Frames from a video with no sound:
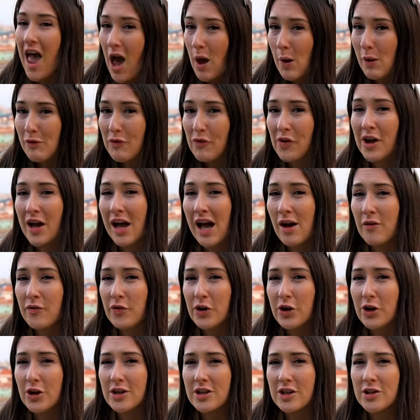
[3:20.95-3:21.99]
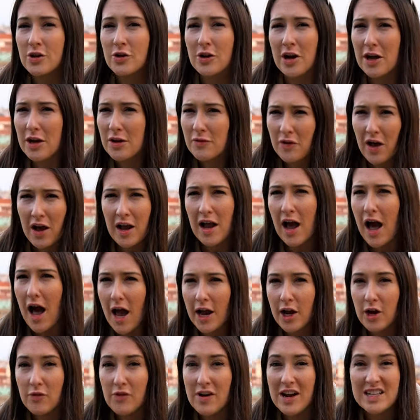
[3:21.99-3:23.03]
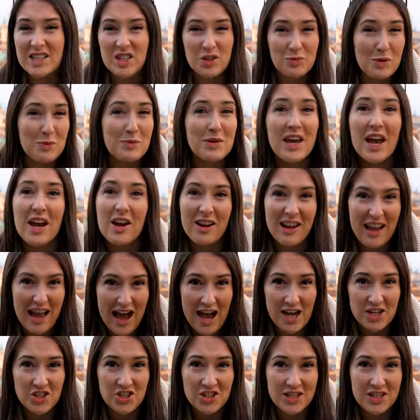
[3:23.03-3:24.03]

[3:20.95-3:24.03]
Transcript: However, I have heard that they're kind of like a higher rate, so maybe get your cash